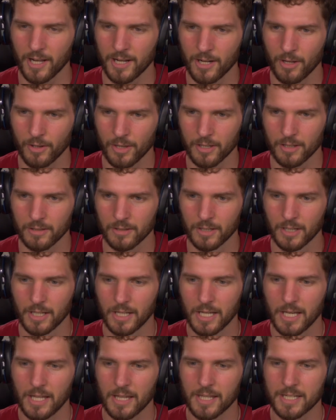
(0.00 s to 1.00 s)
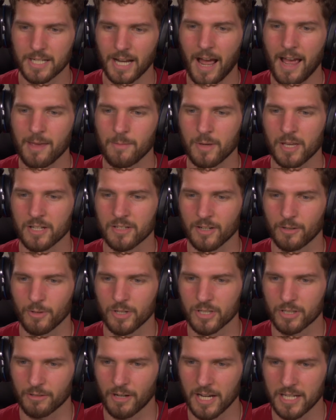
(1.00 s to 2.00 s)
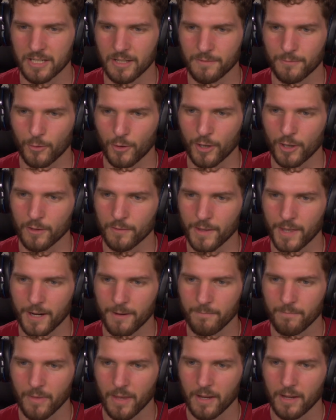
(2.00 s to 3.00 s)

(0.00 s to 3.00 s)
I know the timing's always crazy for you over there.